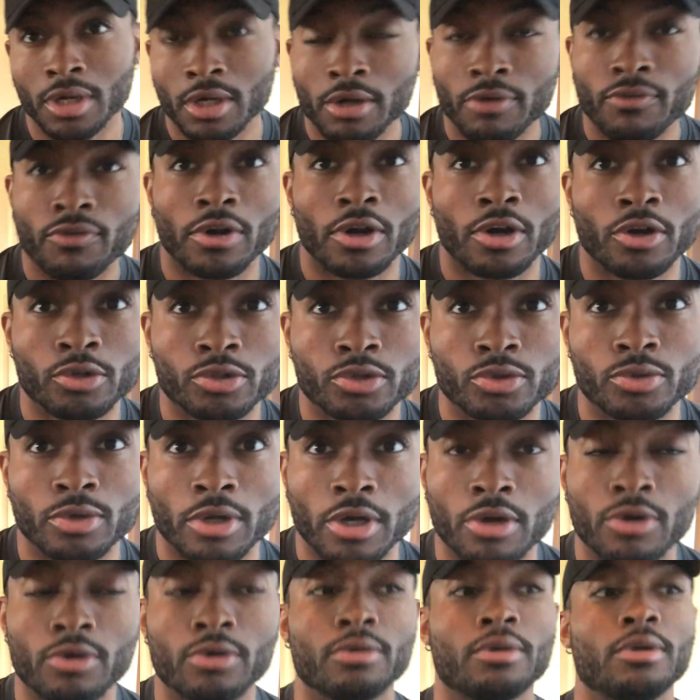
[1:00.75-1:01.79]
For those who
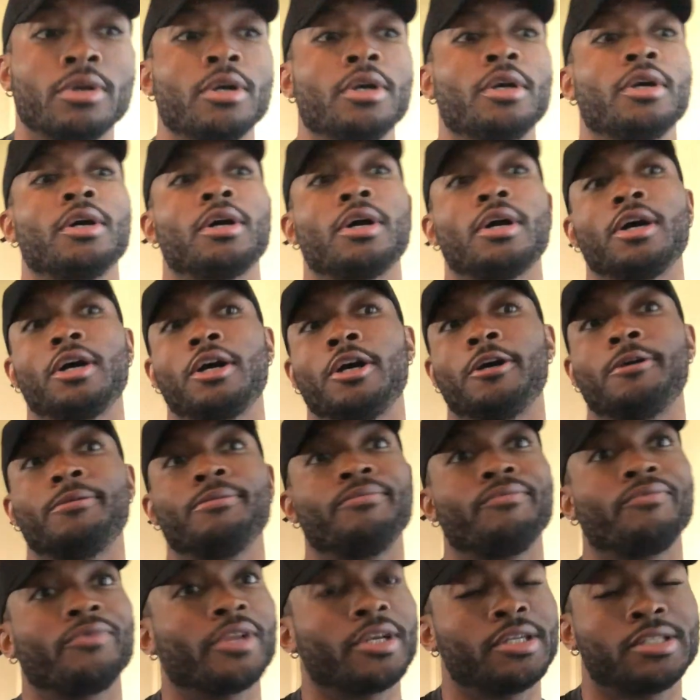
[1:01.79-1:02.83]
don't,
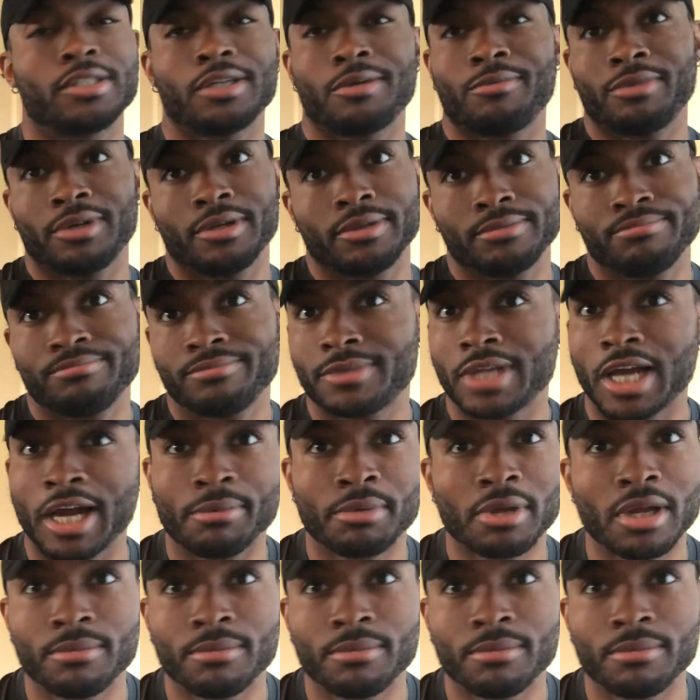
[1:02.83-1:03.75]
it's some of the top